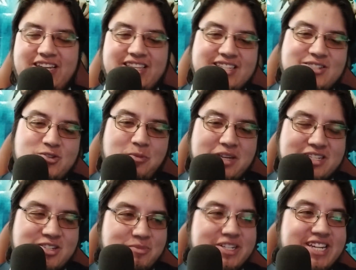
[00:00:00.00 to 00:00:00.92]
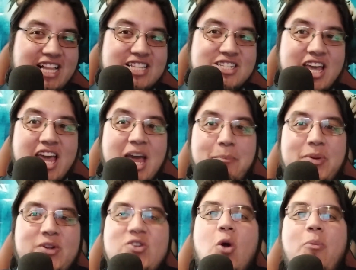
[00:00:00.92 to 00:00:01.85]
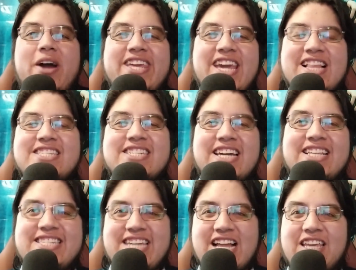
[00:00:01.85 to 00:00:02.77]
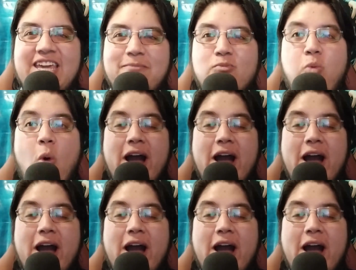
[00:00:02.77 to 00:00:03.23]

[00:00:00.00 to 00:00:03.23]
He needs to be something else, but nobody else can tell him